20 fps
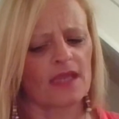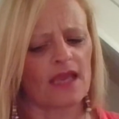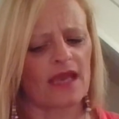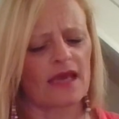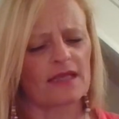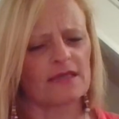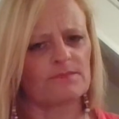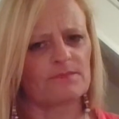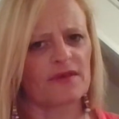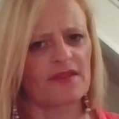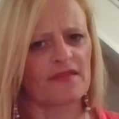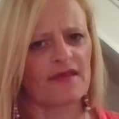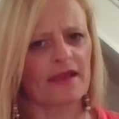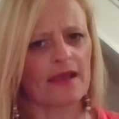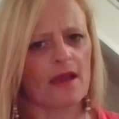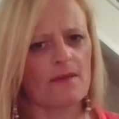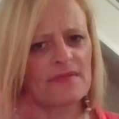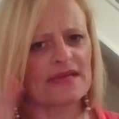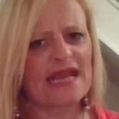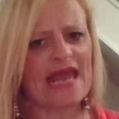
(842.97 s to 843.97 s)
But they're
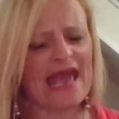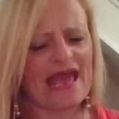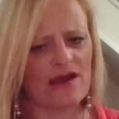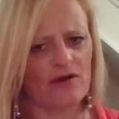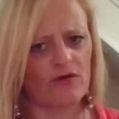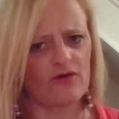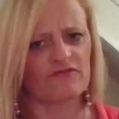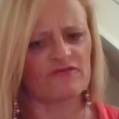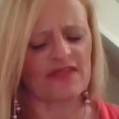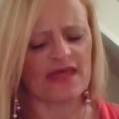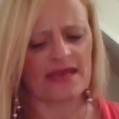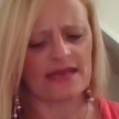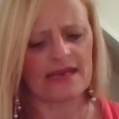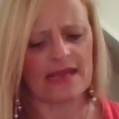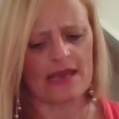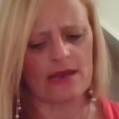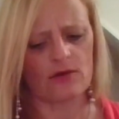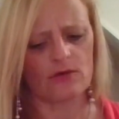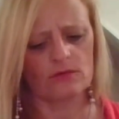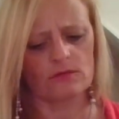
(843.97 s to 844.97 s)
coming out of that
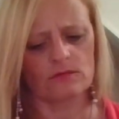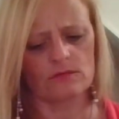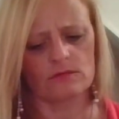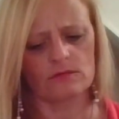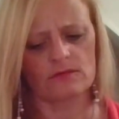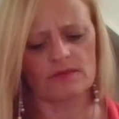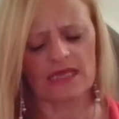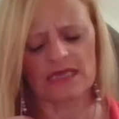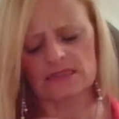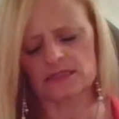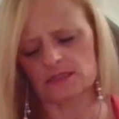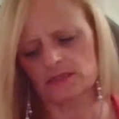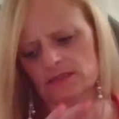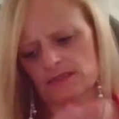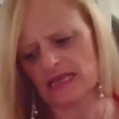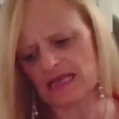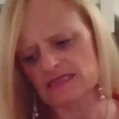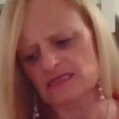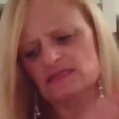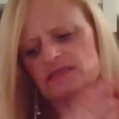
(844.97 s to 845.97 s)
now.
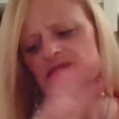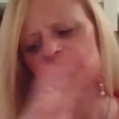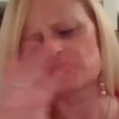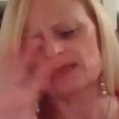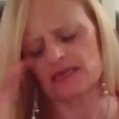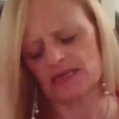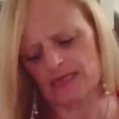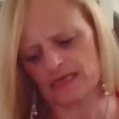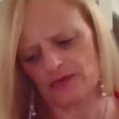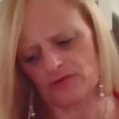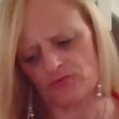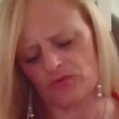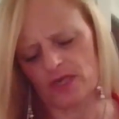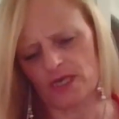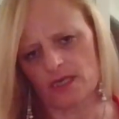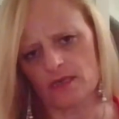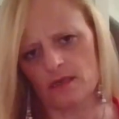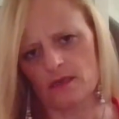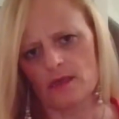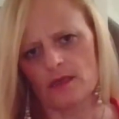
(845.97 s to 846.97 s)
That's
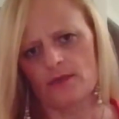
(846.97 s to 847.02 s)
clearing.